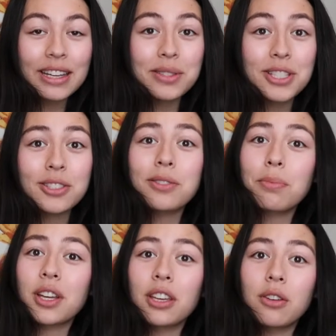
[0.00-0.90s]
It was
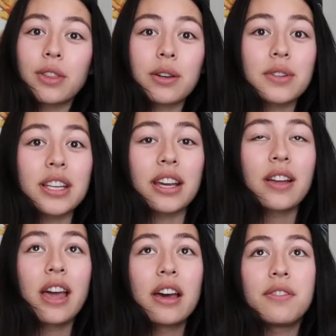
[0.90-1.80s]
super cute. There was like
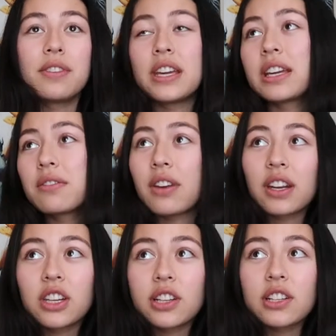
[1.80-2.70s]
vegan
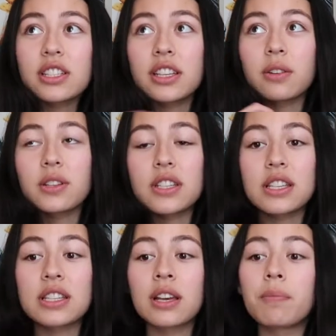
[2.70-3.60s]
vendors, there was
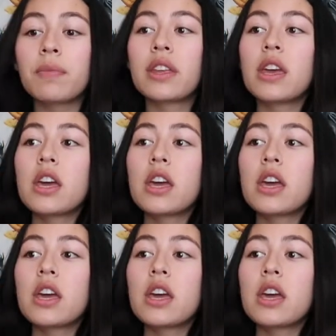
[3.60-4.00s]
some